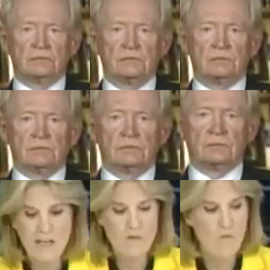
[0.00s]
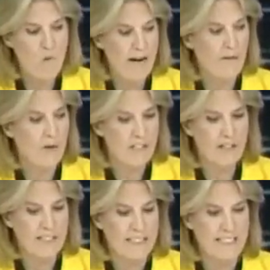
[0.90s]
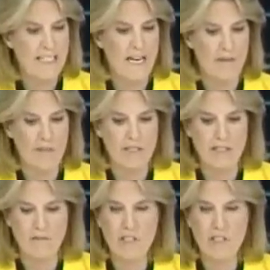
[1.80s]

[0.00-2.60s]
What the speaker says: What do you think? What do you think did happen then?